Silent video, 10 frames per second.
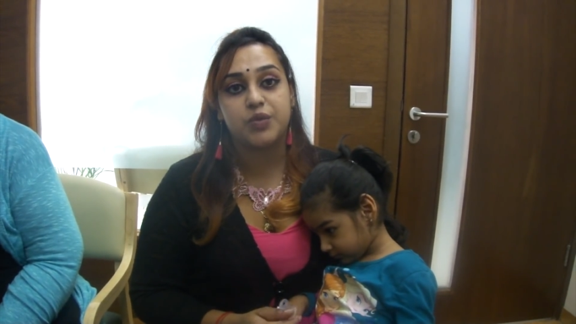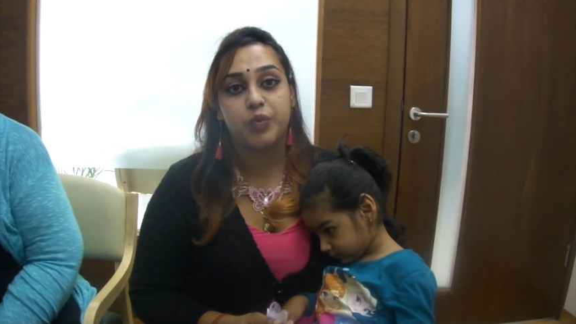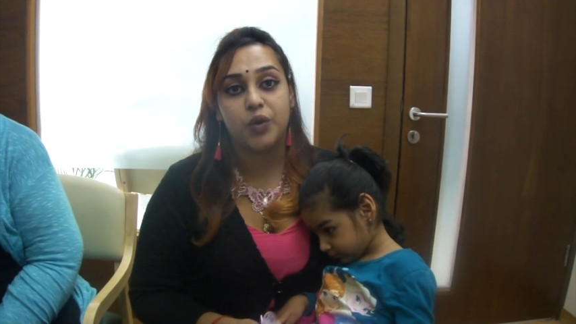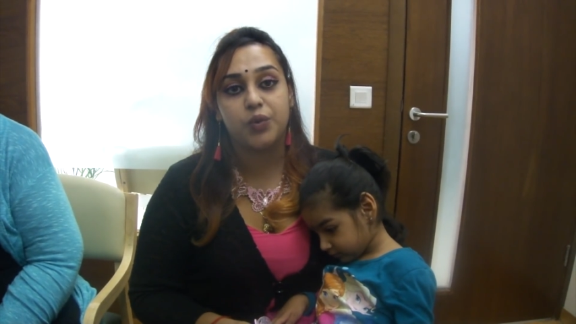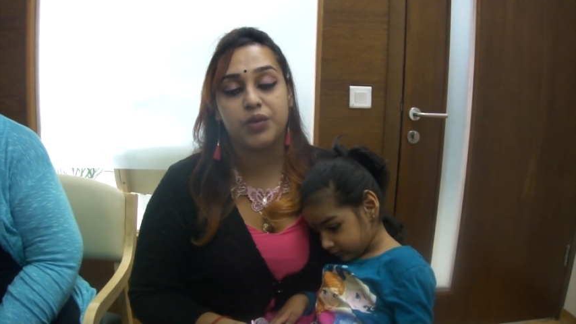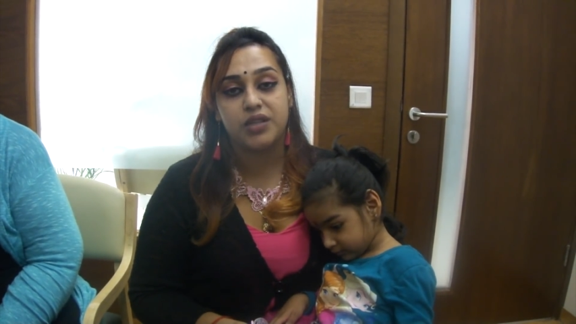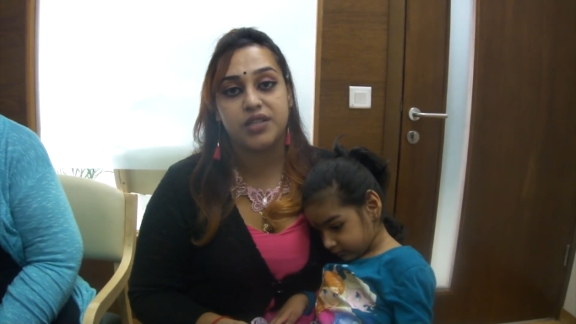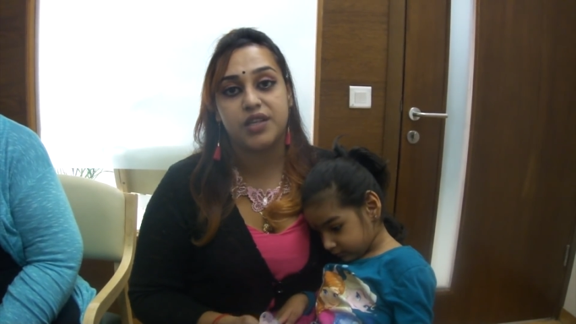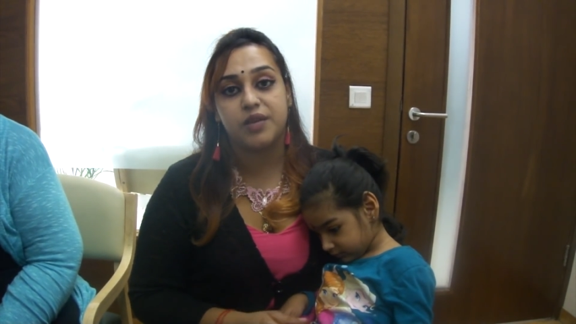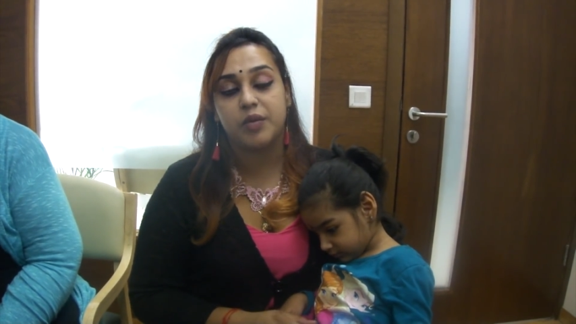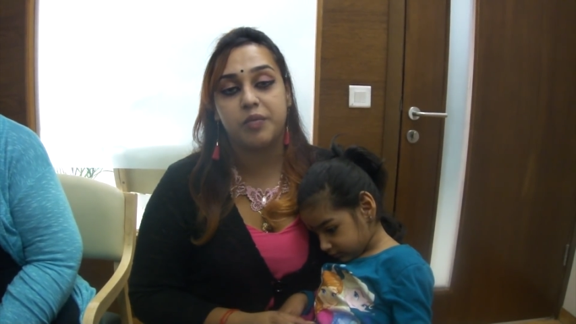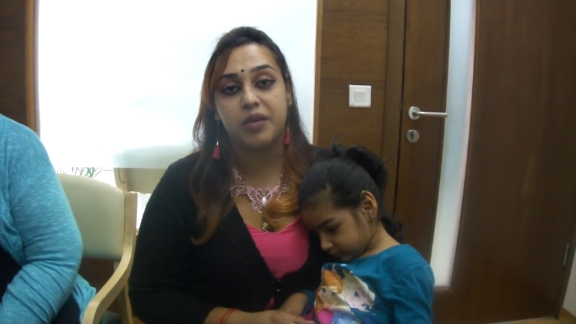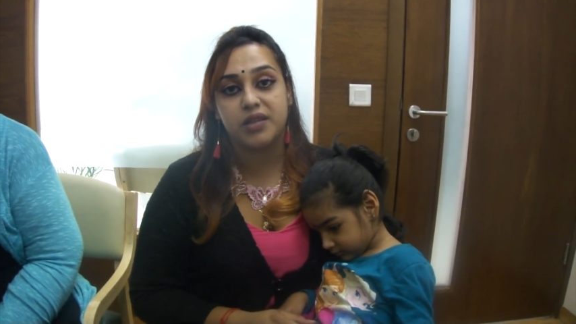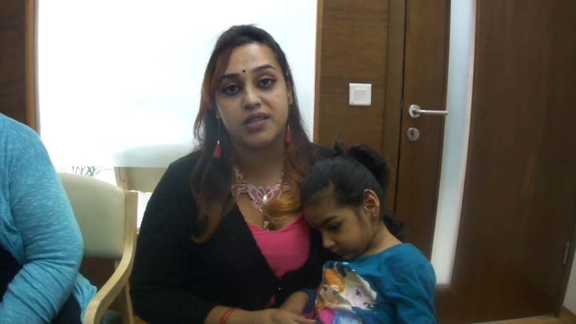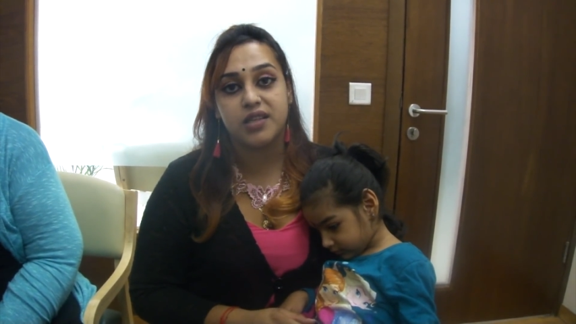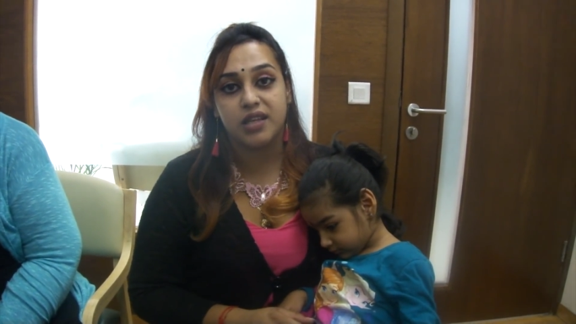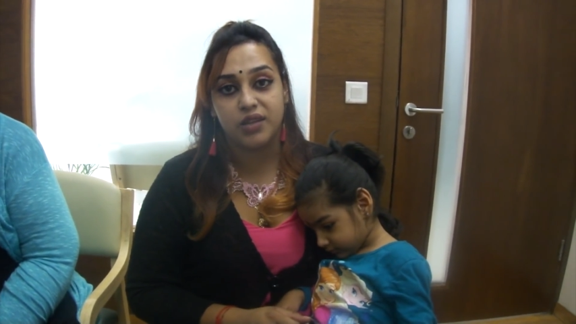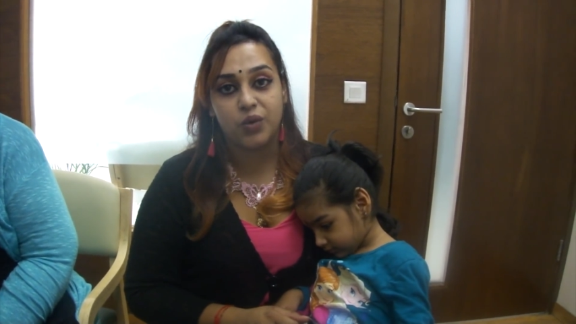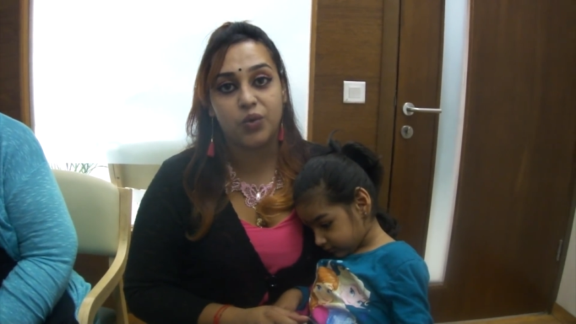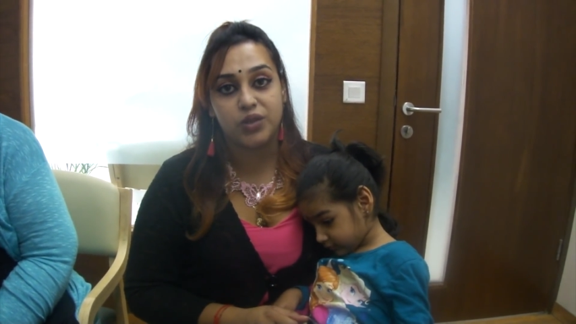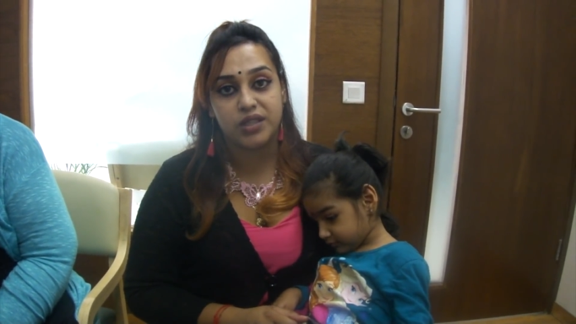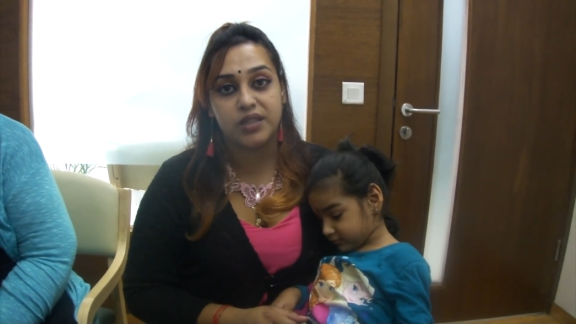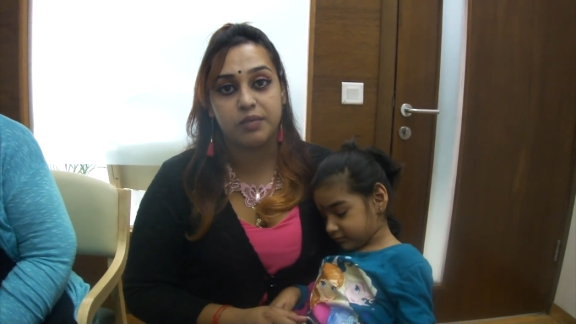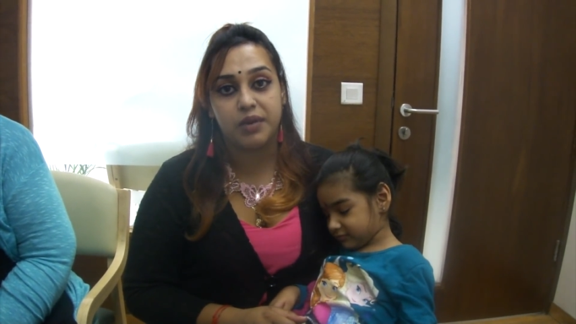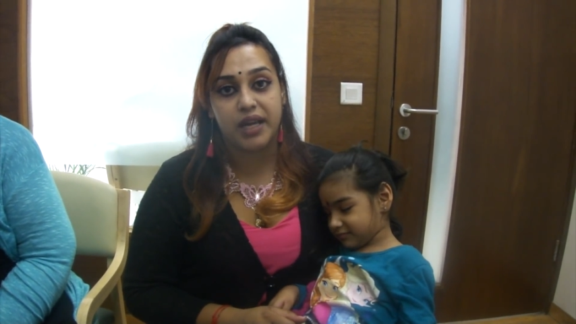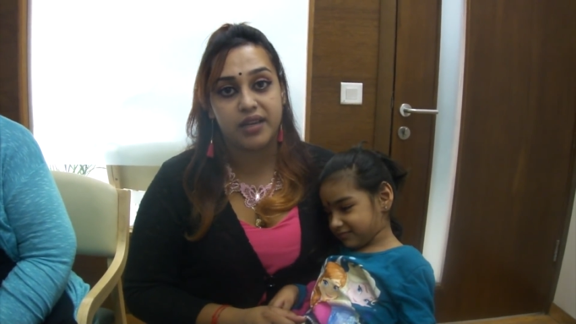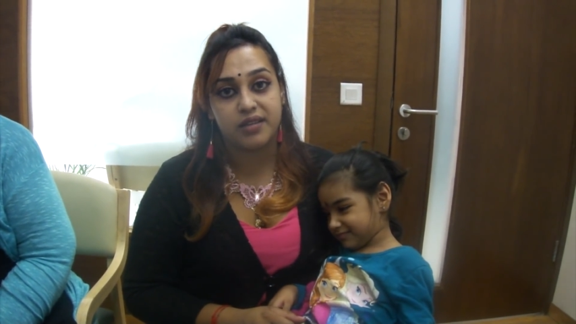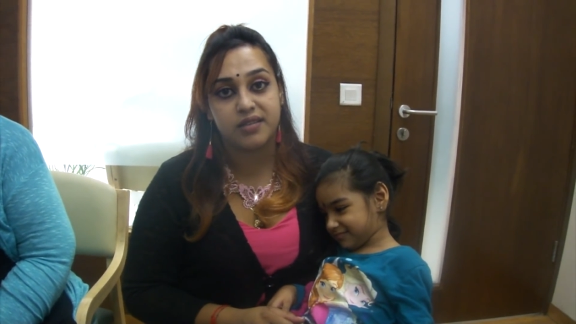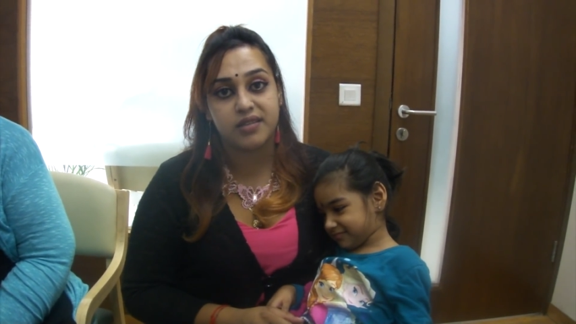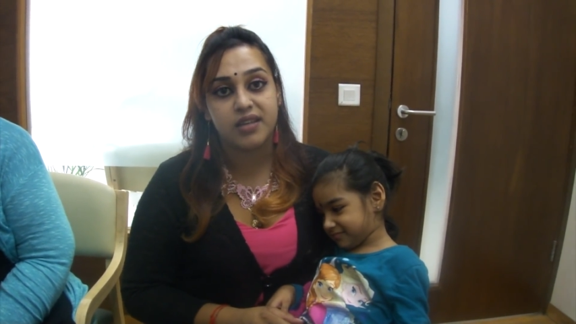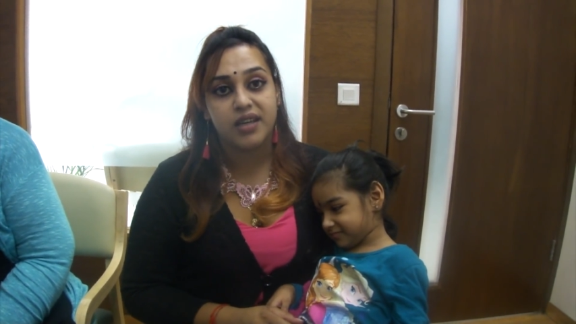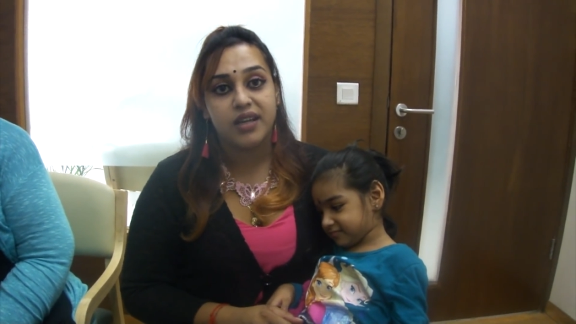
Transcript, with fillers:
Speaker 1: it's born with the cerebral palsy and the cortical blindness.